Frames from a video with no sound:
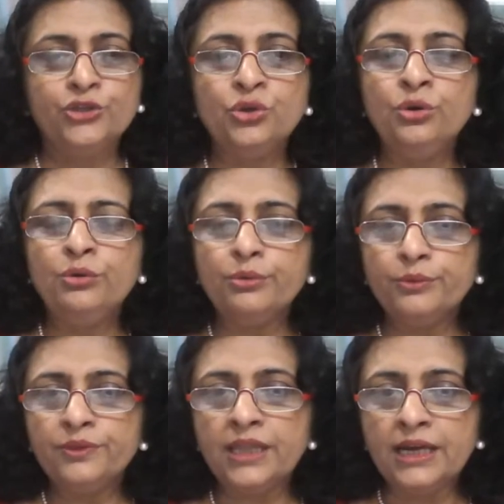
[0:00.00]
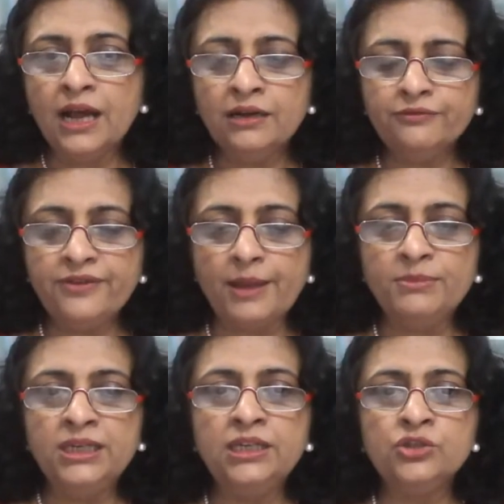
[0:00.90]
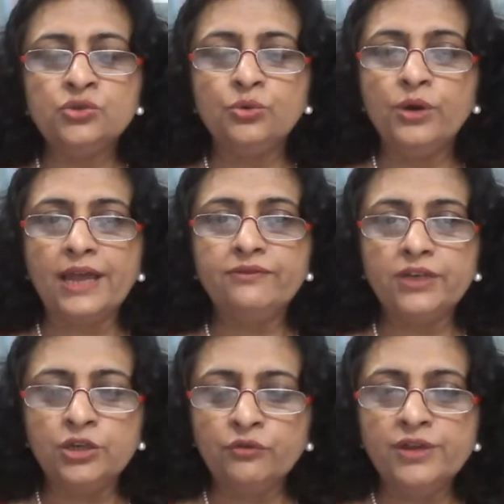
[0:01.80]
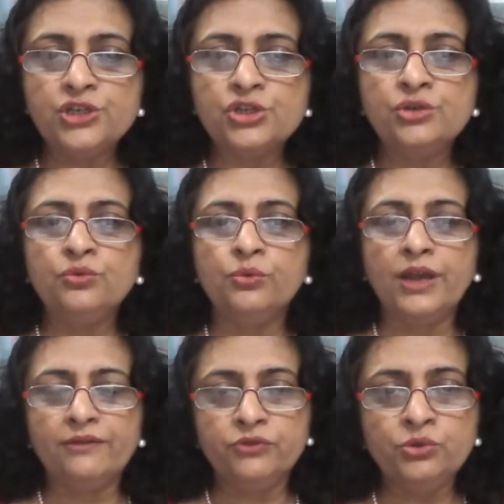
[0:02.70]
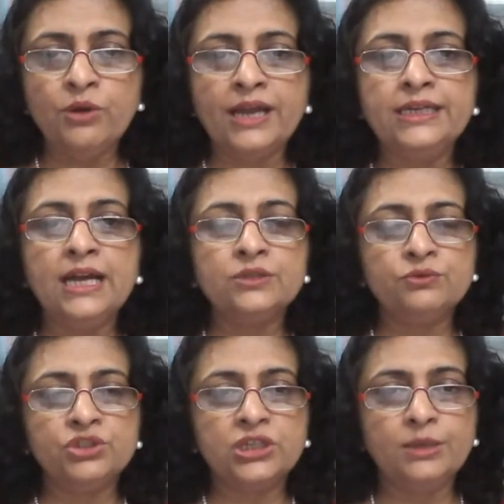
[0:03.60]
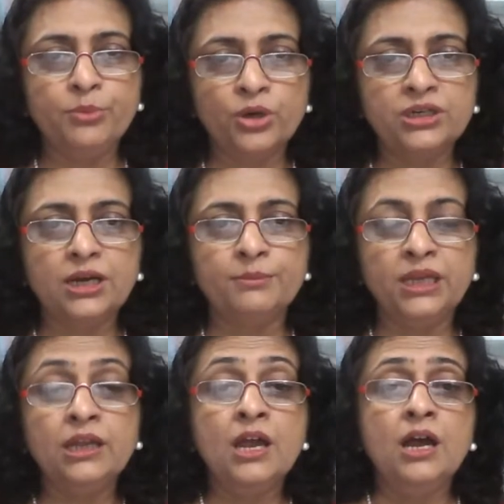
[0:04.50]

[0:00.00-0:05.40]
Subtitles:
So there are families who have innovation, who have new ideas, which keep on coming.